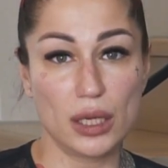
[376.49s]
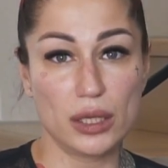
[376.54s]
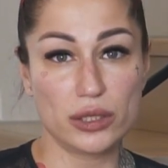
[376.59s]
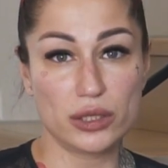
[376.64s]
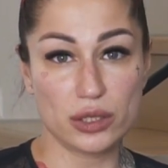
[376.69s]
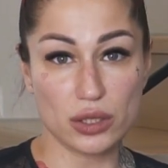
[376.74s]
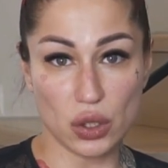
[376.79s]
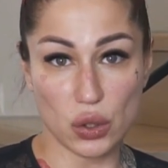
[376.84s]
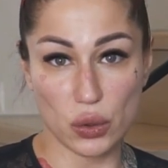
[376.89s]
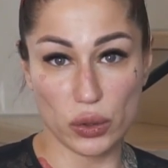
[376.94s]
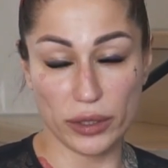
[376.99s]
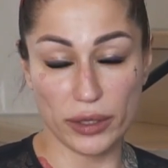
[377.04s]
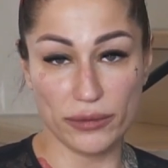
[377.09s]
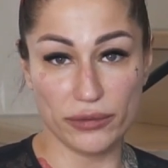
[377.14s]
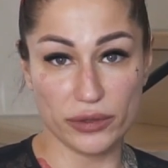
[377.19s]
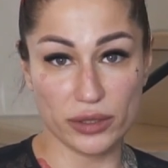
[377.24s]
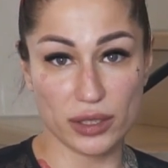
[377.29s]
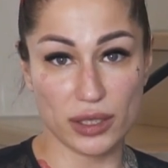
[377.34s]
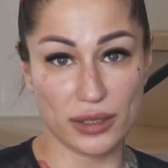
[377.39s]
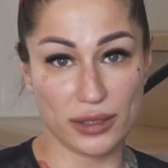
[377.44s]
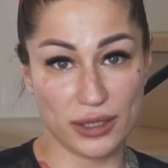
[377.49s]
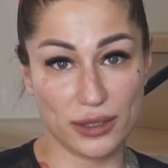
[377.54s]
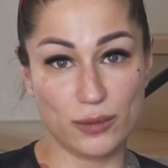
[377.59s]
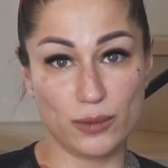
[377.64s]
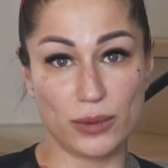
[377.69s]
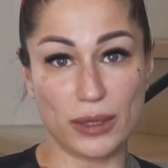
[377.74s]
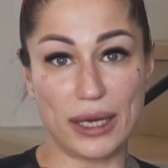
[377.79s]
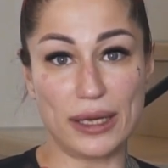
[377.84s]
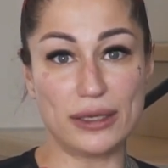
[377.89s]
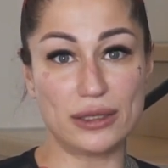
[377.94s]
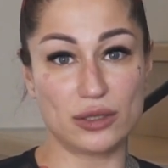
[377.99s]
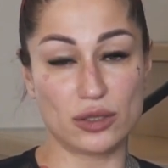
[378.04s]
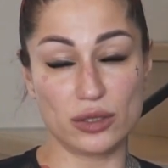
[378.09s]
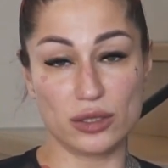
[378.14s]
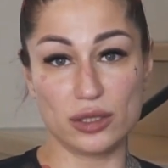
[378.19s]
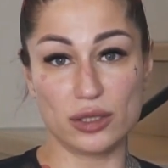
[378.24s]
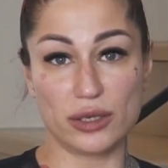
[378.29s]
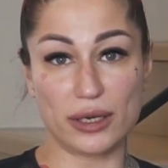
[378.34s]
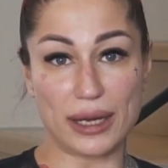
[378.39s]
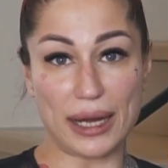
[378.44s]
So if you're gonna apply it
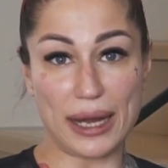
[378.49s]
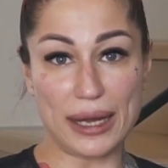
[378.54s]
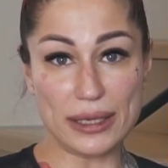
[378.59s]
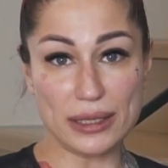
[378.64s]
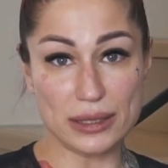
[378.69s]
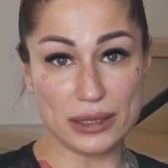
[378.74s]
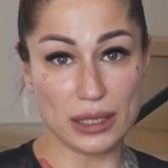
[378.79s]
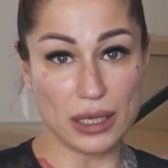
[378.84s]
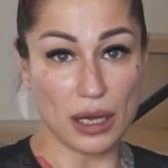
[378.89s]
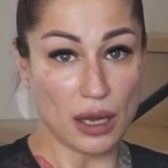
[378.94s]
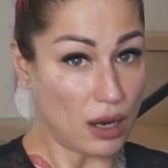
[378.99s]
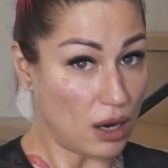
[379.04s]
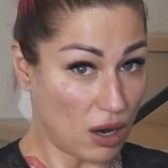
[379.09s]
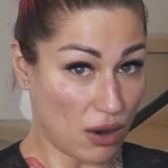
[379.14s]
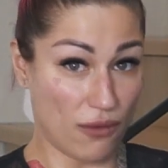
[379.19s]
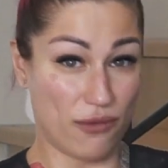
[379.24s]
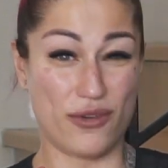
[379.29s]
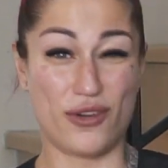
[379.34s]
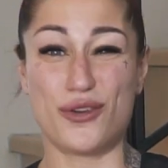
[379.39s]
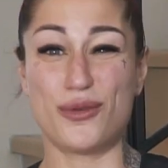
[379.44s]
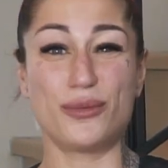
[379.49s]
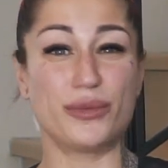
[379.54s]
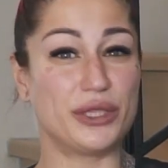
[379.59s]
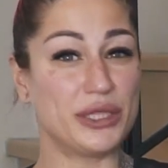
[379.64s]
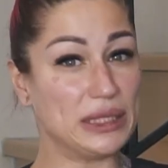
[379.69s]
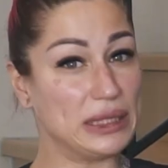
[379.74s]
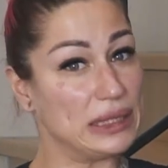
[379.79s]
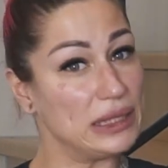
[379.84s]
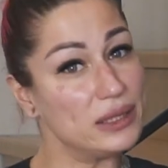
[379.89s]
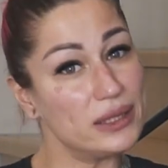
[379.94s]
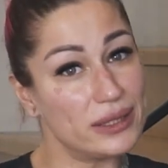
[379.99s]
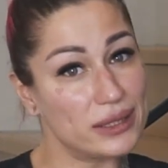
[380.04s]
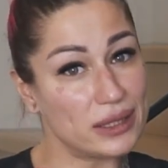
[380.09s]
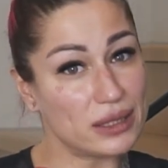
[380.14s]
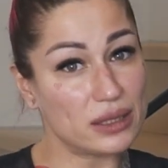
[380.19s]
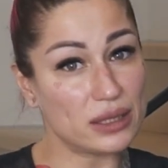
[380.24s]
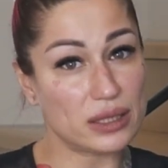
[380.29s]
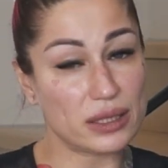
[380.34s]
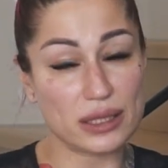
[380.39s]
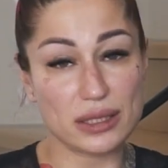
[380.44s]
on your eyes, from the
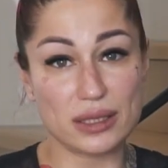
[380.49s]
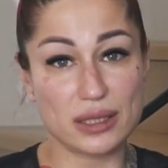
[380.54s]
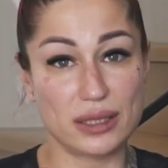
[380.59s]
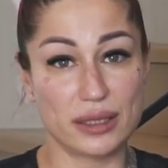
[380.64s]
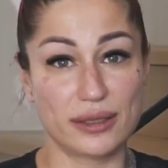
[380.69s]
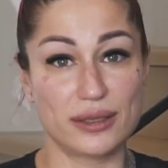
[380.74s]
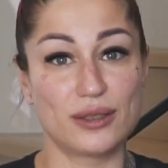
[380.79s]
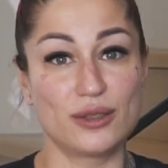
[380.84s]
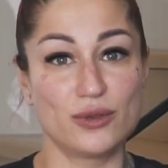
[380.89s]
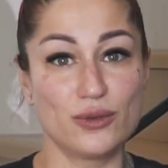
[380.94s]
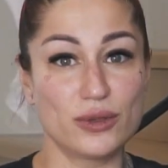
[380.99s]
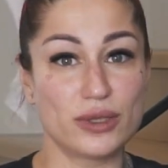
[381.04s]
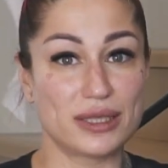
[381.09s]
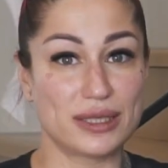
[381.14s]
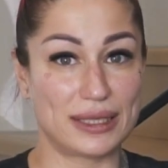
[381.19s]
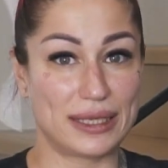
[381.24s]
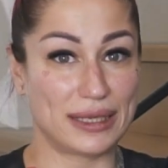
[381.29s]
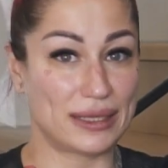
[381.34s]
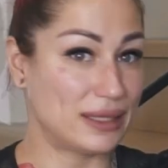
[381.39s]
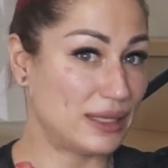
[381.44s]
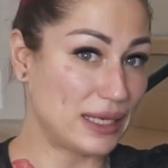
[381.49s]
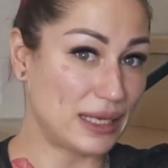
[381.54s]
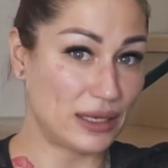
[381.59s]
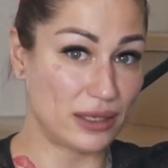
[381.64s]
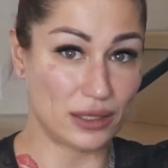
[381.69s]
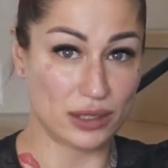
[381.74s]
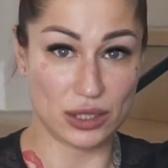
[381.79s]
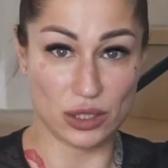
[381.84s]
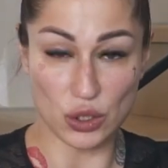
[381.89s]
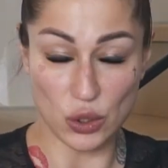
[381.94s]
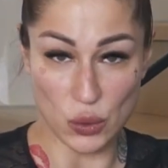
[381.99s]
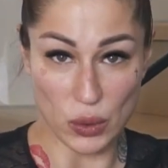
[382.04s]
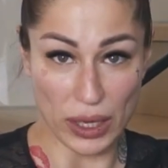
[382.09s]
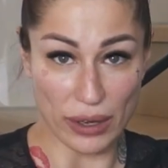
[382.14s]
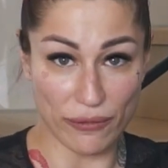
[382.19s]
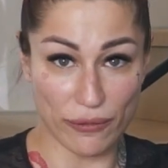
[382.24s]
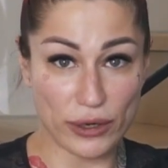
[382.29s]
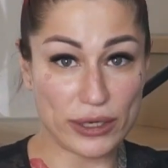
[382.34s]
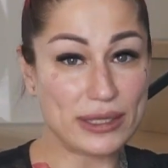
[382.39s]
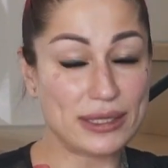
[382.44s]
distance it's gonna look like there is no,
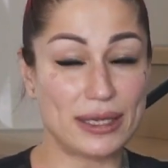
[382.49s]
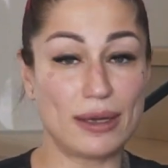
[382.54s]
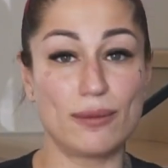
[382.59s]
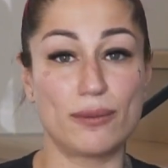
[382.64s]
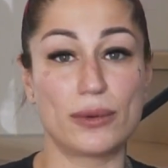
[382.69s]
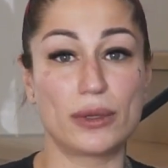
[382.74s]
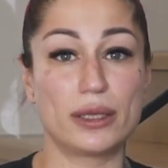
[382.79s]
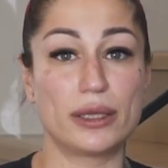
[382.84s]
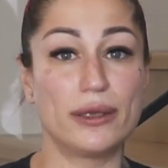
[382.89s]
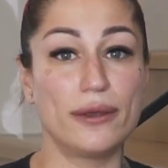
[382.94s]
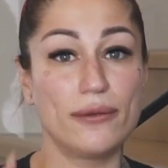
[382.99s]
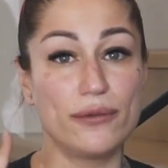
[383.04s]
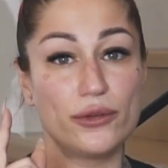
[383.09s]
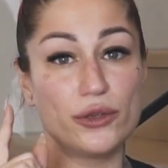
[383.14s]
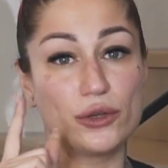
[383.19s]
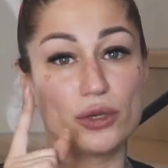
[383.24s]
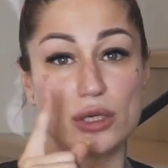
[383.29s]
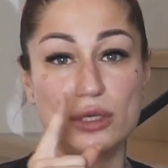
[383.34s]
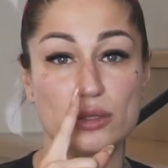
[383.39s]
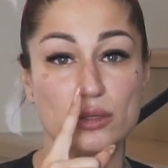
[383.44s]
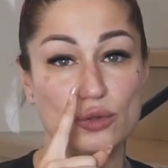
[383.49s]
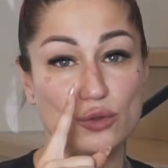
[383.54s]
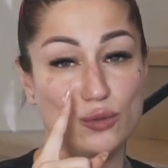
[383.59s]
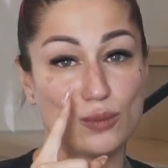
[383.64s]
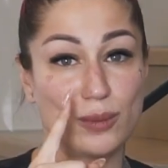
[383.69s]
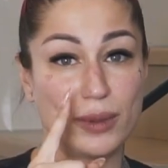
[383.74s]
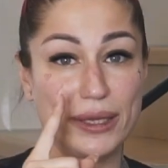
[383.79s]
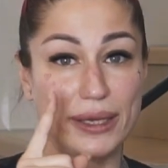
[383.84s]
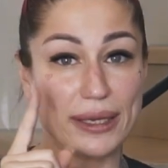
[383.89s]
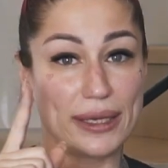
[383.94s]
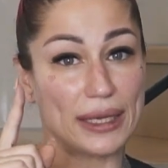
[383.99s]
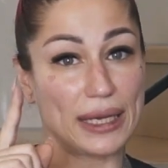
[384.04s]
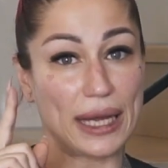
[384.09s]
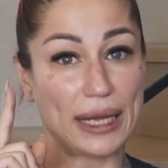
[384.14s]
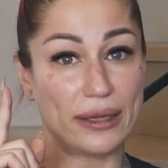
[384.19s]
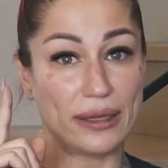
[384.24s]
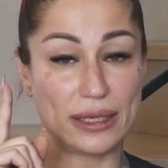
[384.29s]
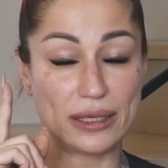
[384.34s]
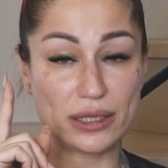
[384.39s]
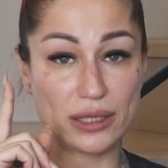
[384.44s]
for example, if you do black
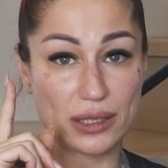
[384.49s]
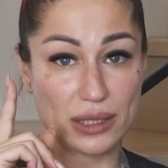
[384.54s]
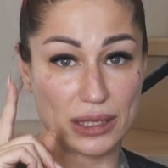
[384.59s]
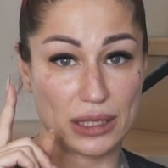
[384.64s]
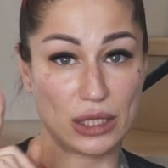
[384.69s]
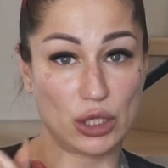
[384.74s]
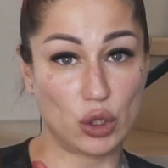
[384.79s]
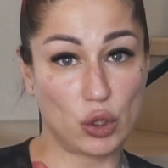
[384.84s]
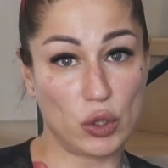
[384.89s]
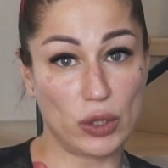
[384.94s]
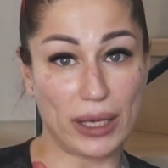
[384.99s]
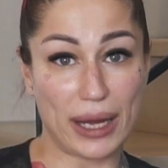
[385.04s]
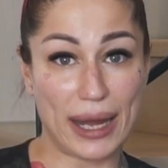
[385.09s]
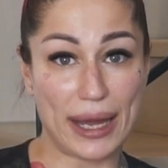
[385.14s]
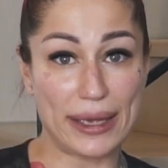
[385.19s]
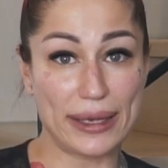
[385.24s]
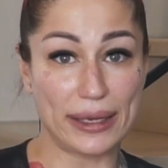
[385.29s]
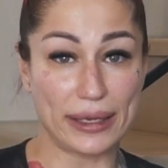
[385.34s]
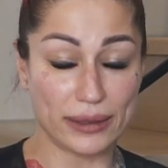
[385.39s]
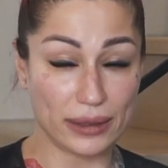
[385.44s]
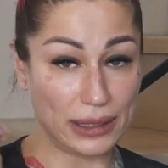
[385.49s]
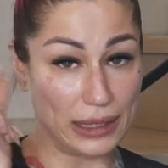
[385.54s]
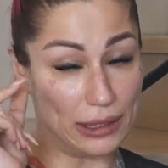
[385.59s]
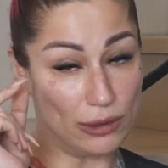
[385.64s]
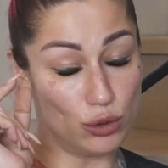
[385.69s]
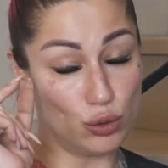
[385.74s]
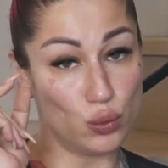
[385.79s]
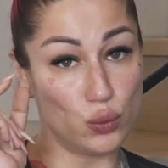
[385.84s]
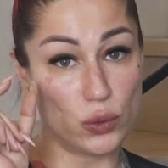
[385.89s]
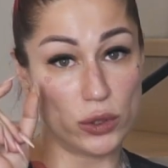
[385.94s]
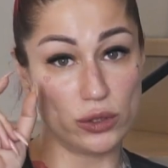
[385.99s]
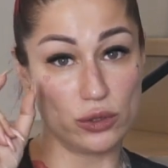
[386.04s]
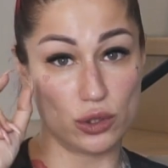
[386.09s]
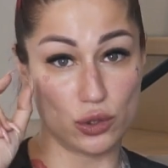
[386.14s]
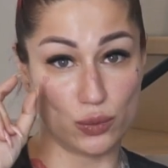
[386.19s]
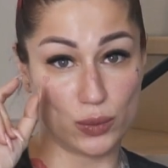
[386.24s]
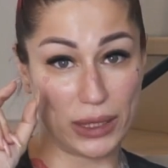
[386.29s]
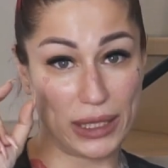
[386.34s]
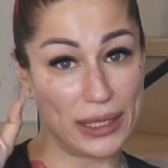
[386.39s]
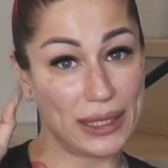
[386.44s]
eyelashes the whole eye and then you want
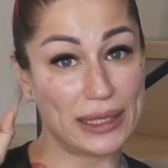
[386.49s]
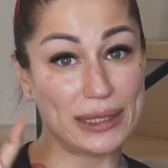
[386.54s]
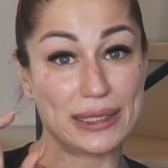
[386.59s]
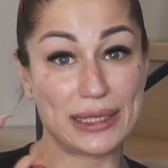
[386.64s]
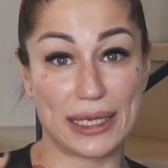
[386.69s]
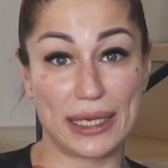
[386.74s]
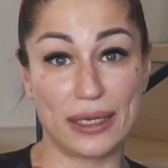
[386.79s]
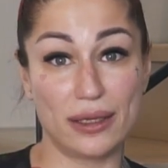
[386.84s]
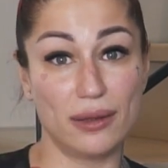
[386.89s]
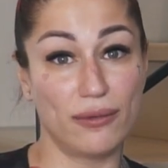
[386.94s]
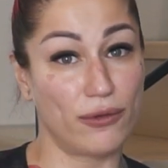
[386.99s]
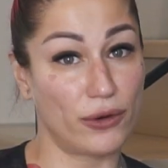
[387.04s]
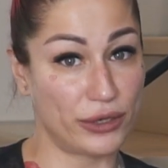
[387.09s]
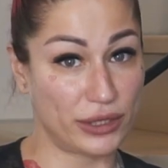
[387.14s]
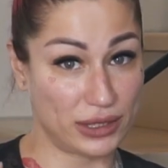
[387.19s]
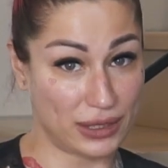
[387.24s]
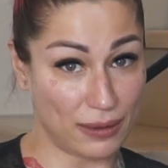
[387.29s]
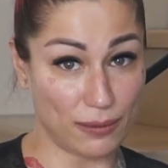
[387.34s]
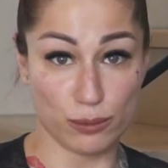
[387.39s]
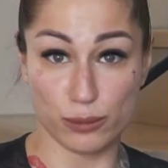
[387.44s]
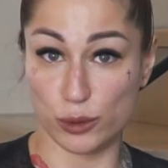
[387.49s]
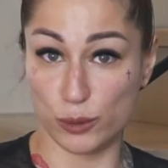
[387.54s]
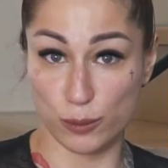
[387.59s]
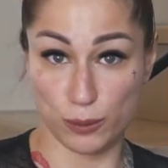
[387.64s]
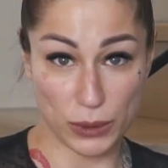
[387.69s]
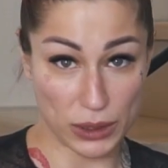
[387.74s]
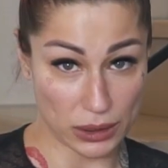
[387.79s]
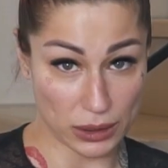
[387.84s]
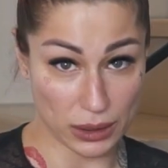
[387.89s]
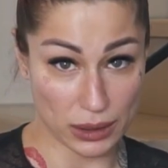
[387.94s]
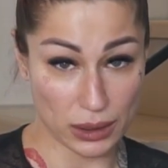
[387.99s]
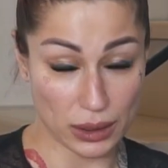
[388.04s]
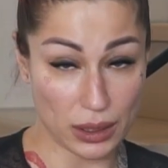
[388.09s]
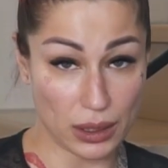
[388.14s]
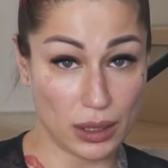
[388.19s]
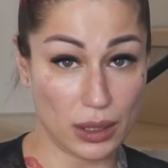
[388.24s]
to make a tail, for example, pink,